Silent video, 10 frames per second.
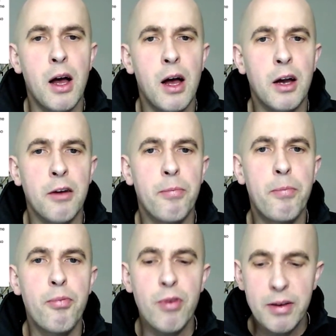kind of
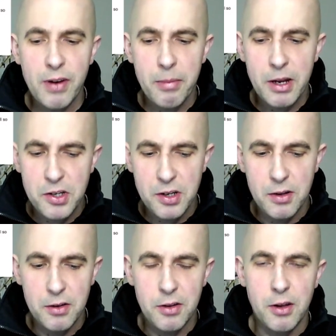briefly
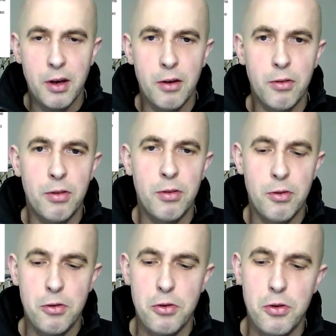mentioned the
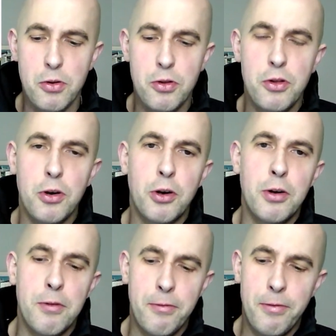kind
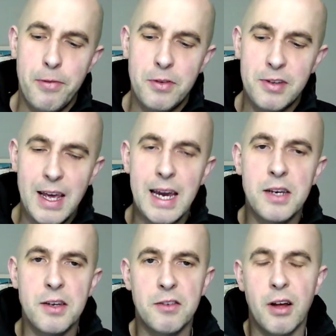of
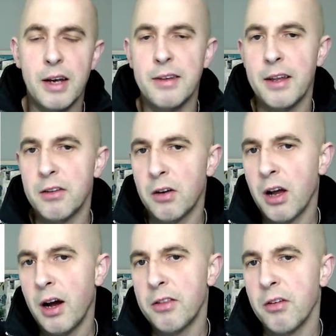stages that I tend to
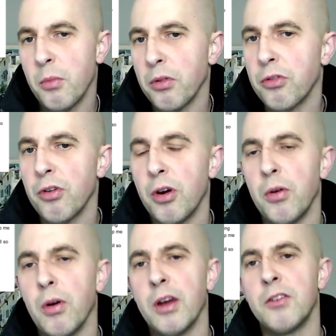guide someone through
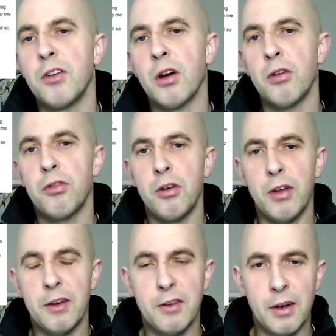as you go through
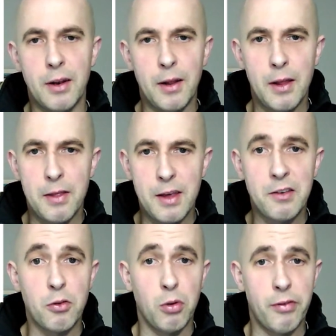this, and this
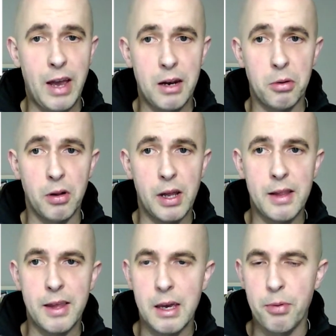is all available in
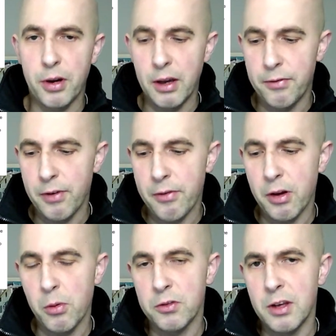the ebook if you
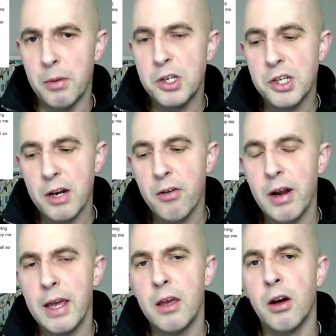want it, but
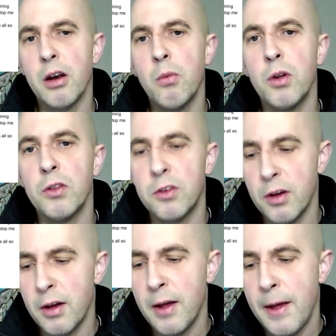generally you're going to want to